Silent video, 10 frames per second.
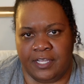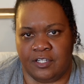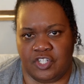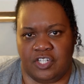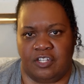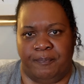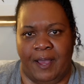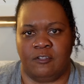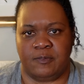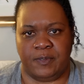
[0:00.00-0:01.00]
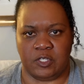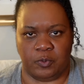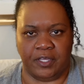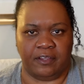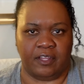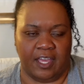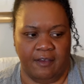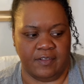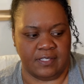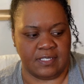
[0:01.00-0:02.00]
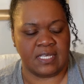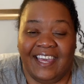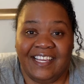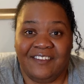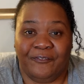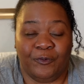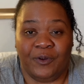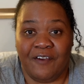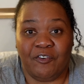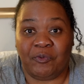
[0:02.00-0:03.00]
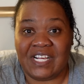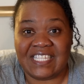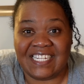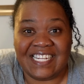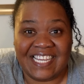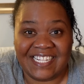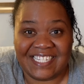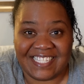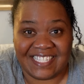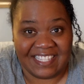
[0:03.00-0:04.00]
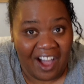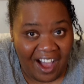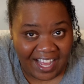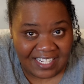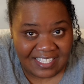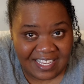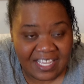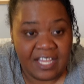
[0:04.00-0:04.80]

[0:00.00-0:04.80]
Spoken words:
It should bounce between the covens. And for whatever reason, it does not.